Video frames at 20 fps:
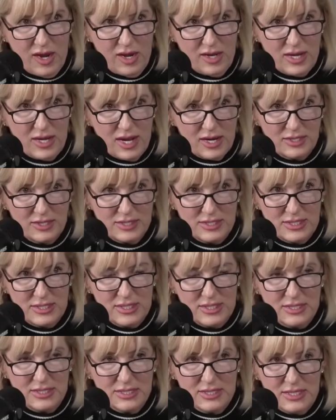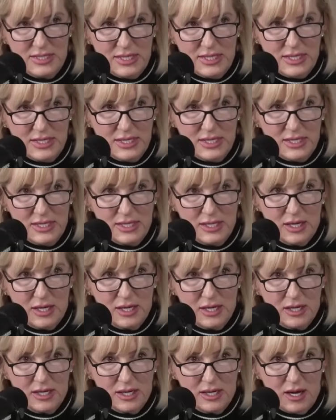Next is the
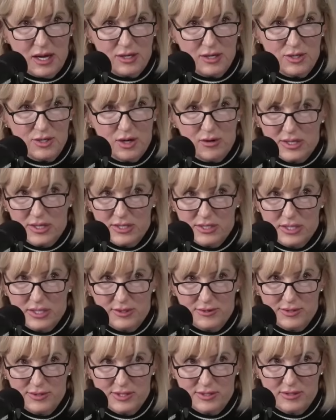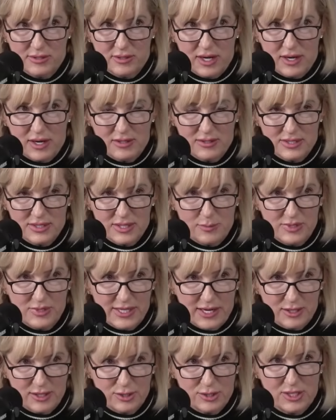no excuse
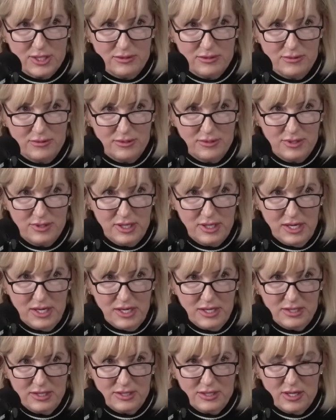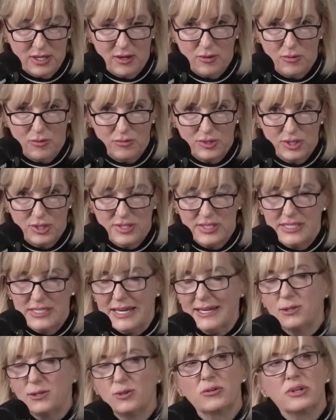subsection. So just
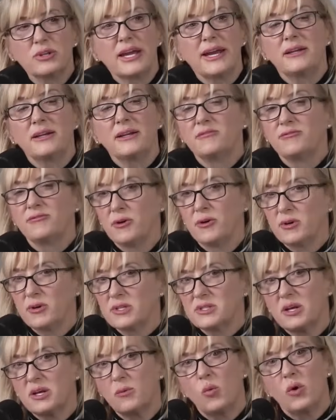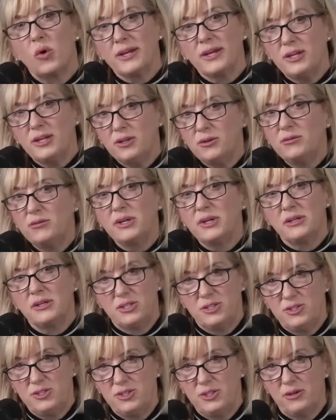stay in your lane and focus on what you need
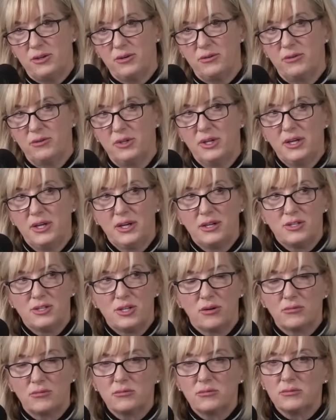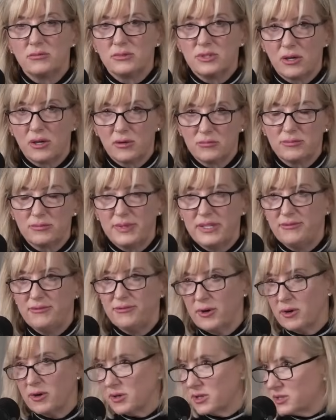to do. Don't be
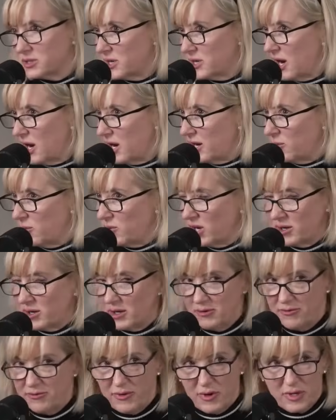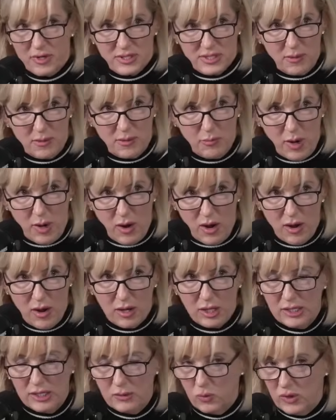focused on, I'm not going to focus on
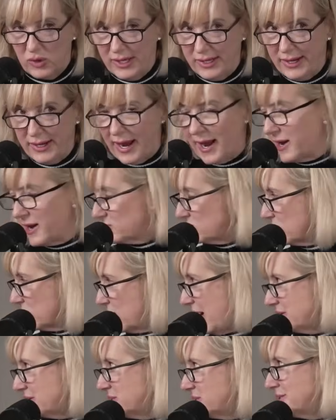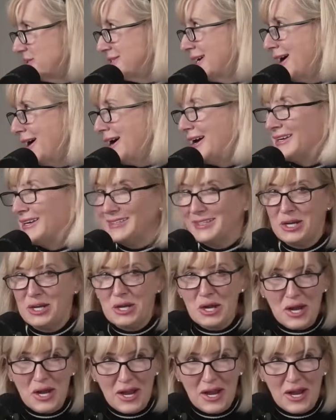Paul and what he has or hasn't done.